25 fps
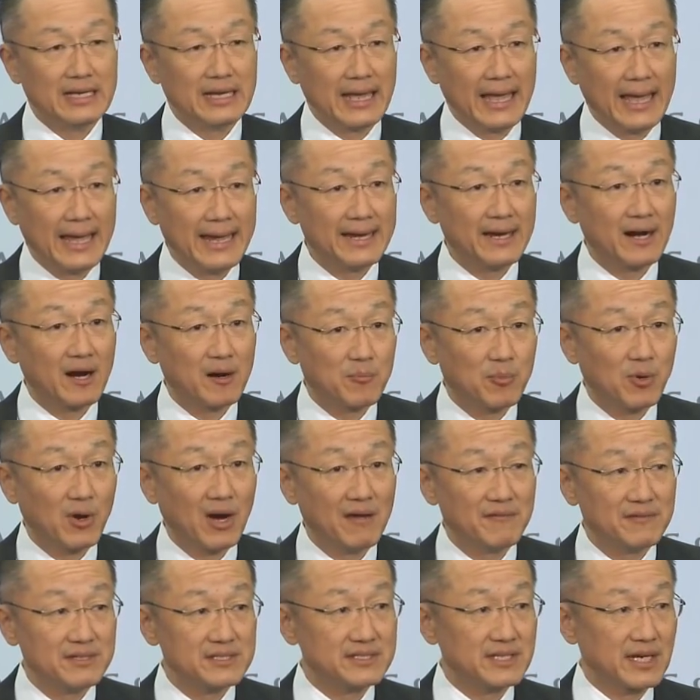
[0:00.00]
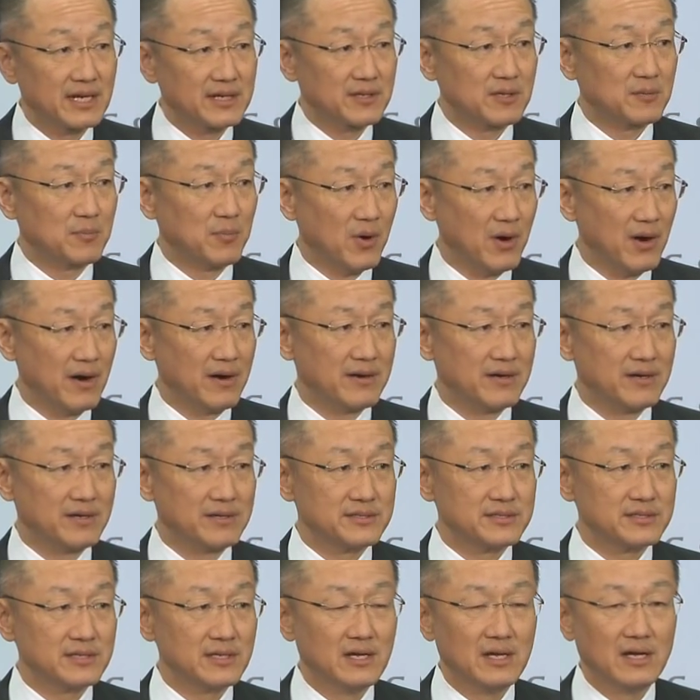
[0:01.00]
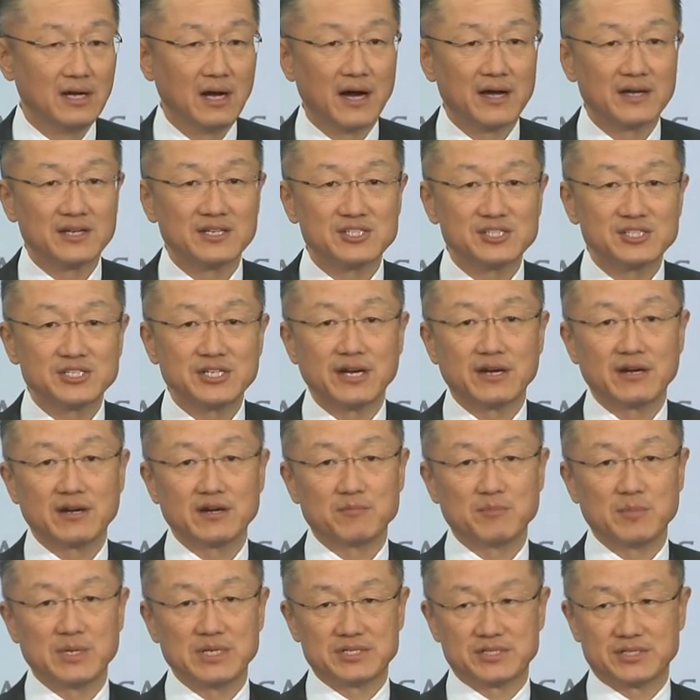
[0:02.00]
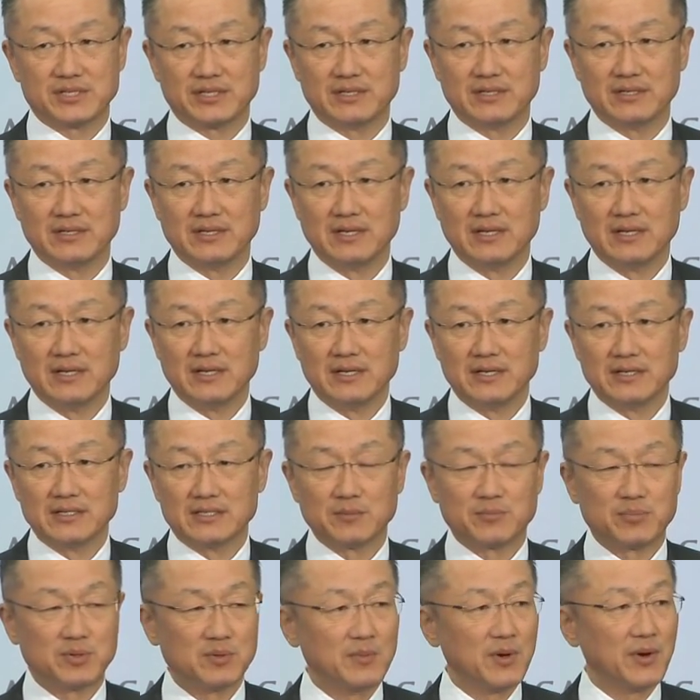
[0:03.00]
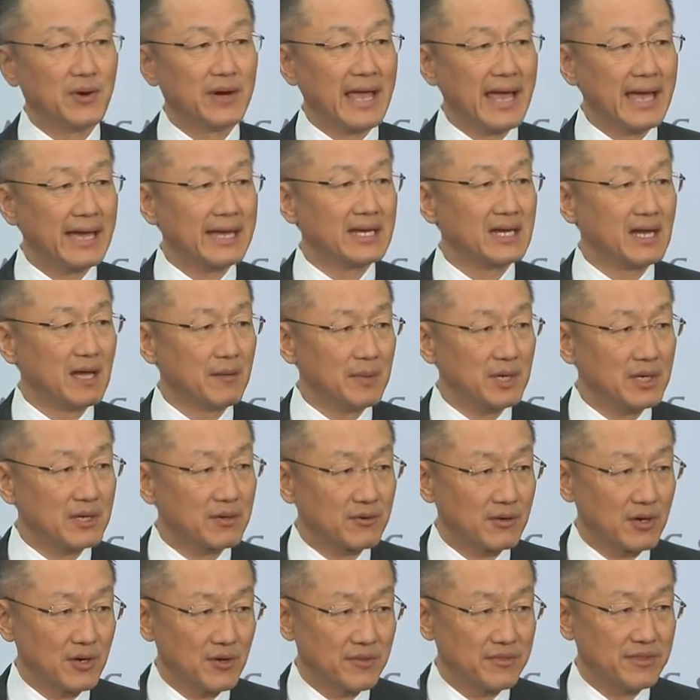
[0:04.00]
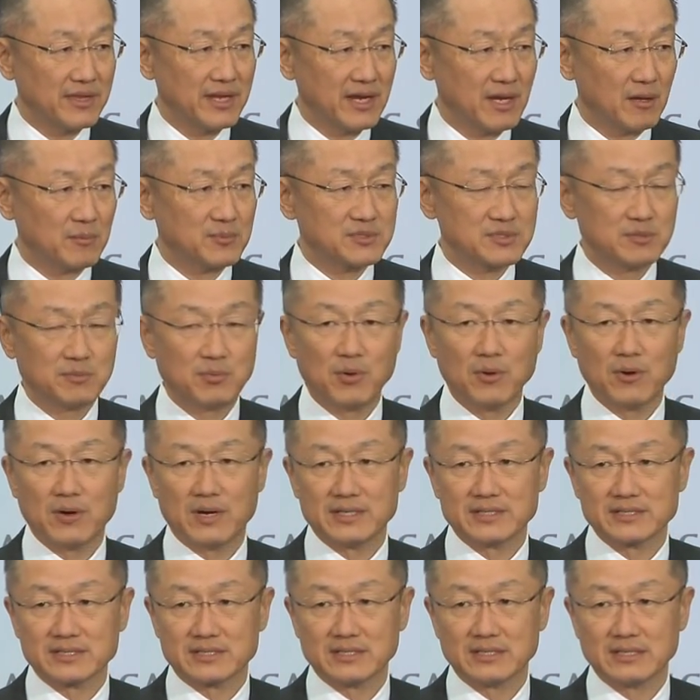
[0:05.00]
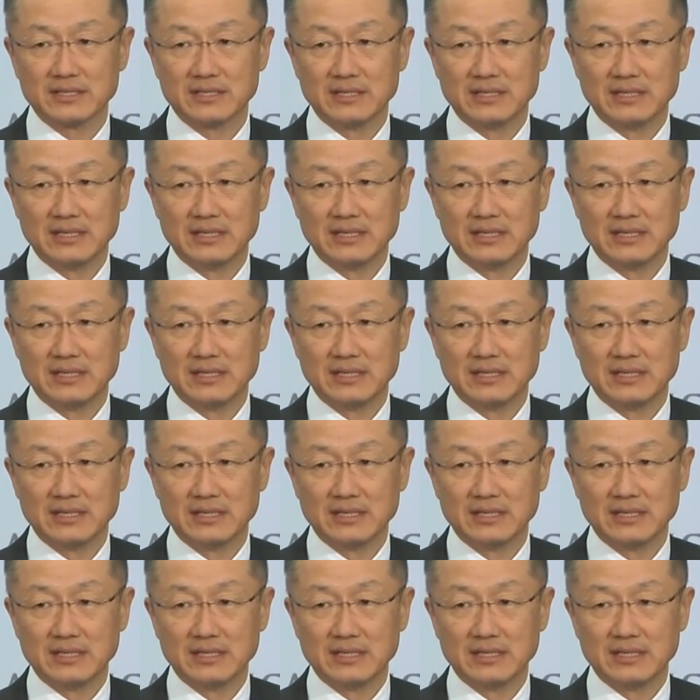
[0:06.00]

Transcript: and our private sector partners on a shared mission to promote economic growth that helps the poorest.